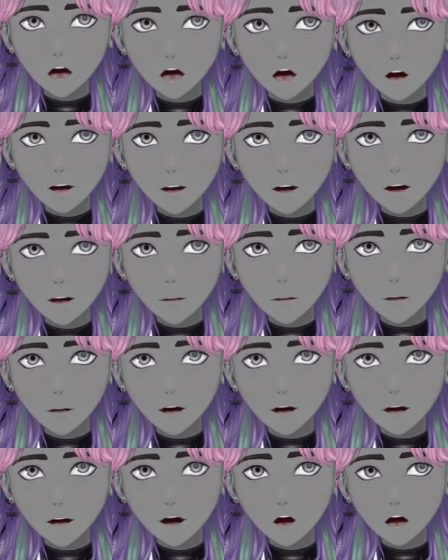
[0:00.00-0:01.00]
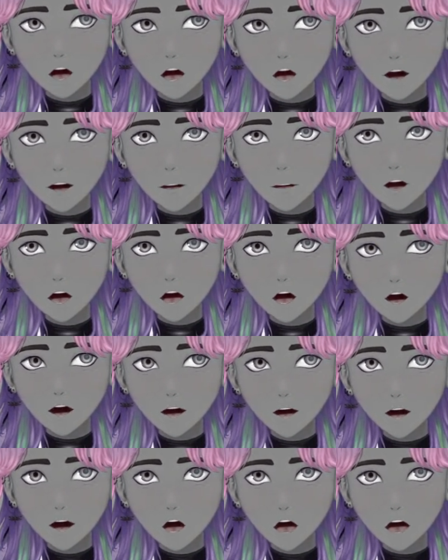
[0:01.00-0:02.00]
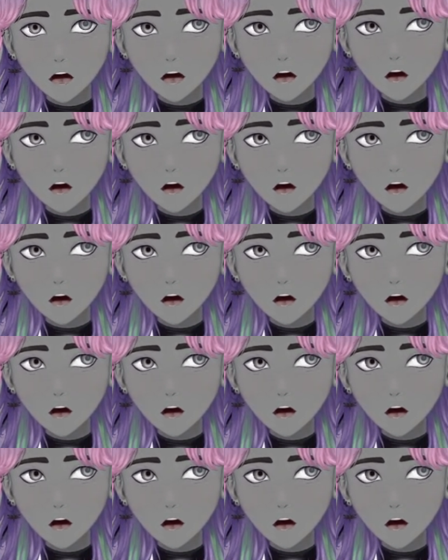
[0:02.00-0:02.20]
a few things, and one of them is